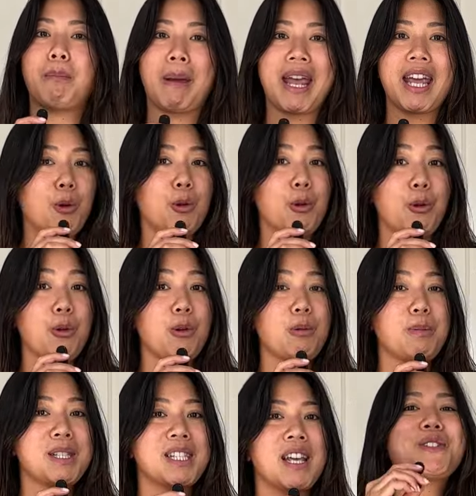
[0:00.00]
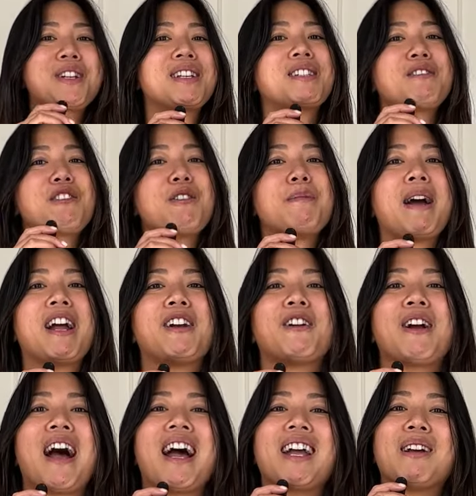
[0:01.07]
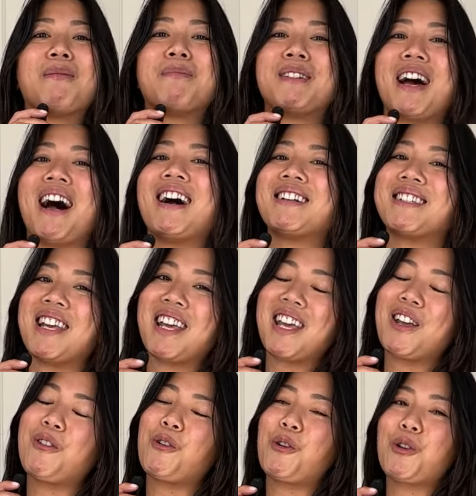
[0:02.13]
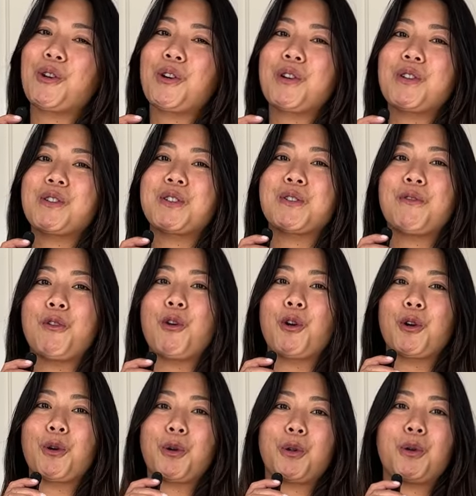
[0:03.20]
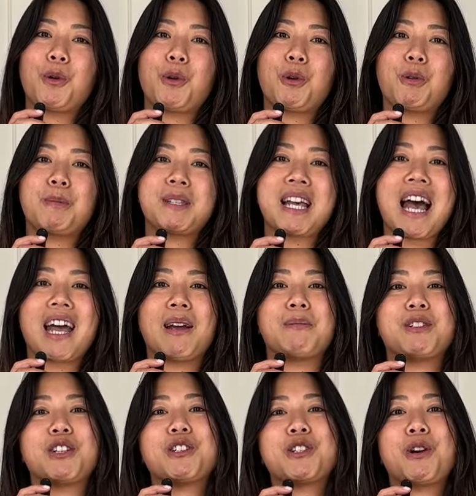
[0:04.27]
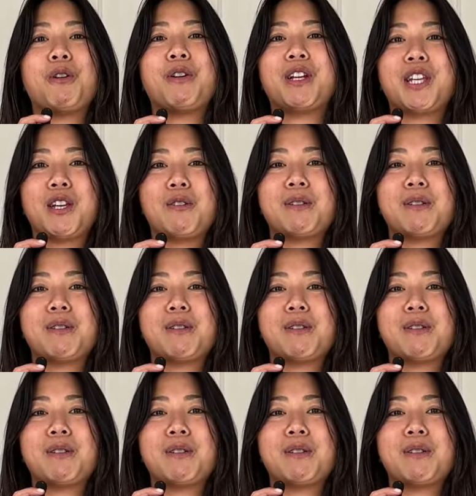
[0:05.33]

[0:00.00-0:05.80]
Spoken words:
make hula hoops. Just a reminder, I am not taking orders for hula hoops. I am just showing you